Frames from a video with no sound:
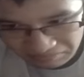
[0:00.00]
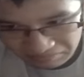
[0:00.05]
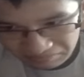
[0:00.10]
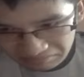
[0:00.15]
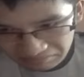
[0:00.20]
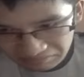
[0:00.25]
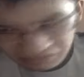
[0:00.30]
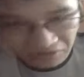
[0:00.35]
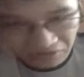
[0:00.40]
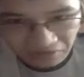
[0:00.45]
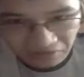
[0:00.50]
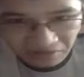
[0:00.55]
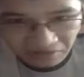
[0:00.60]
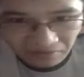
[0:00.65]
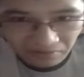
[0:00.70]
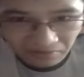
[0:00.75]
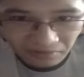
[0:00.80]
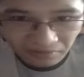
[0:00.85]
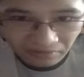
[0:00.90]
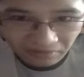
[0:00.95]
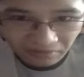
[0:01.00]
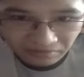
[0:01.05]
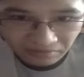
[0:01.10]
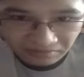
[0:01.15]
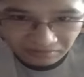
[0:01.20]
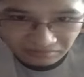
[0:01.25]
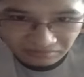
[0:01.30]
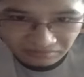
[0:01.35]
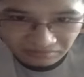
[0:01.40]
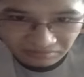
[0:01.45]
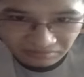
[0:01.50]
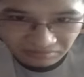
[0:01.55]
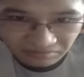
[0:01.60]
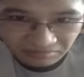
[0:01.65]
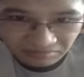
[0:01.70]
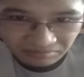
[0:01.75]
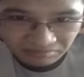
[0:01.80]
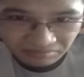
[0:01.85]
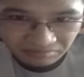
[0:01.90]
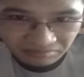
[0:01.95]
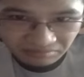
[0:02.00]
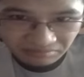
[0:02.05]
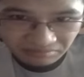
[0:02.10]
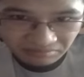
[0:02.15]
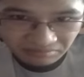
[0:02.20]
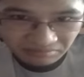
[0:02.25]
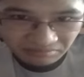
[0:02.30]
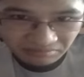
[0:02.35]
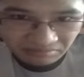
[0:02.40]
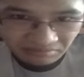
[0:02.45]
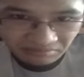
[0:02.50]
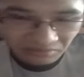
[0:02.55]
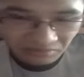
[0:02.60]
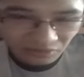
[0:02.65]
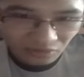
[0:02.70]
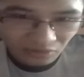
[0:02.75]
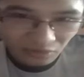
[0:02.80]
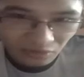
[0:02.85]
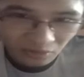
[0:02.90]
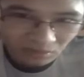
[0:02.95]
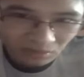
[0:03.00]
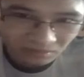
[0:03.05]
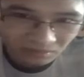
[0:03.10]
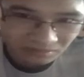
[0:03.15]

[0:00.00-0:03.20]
sick of doing school.